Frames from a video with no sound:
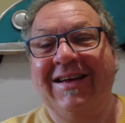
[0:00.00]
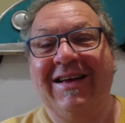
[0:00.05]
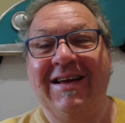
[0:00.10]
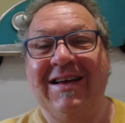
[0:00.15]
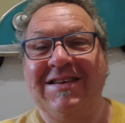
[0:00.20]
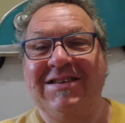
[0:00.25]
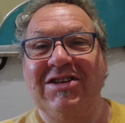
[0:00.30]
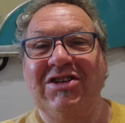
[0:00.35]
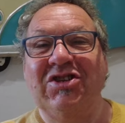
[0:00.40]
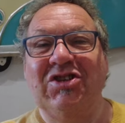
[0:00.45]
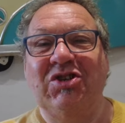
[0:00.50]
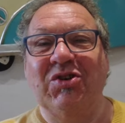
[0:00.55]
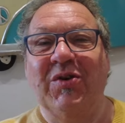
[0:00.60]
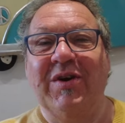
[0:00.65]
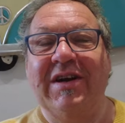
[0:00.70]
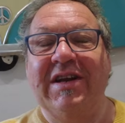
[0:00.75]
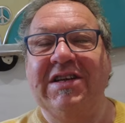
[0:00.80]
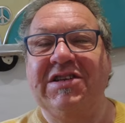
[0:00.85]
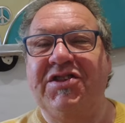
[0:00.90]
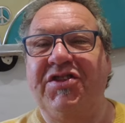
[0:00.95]
It's
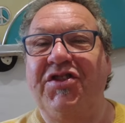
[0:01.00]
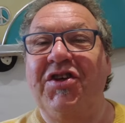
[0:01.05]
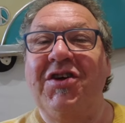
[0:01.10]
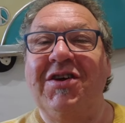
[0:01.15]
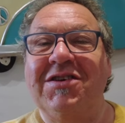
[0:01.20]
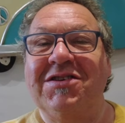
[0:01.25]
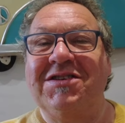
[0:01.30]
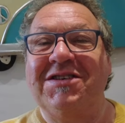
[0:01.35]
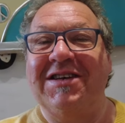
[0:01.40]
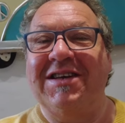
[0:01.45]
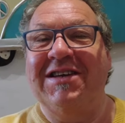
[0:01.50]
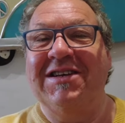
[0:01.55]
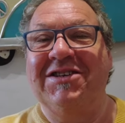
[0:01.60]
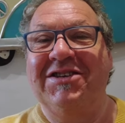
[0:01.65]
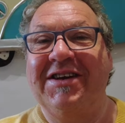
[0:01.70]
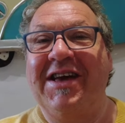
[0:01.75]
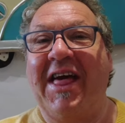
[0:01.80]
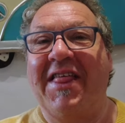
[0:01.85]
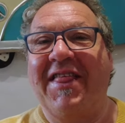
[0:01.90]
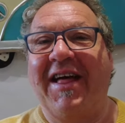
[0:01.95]
enjoyed his Thursday
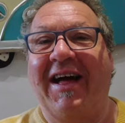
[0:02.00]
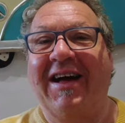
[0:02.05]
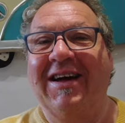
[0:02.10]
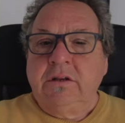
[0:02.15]
together.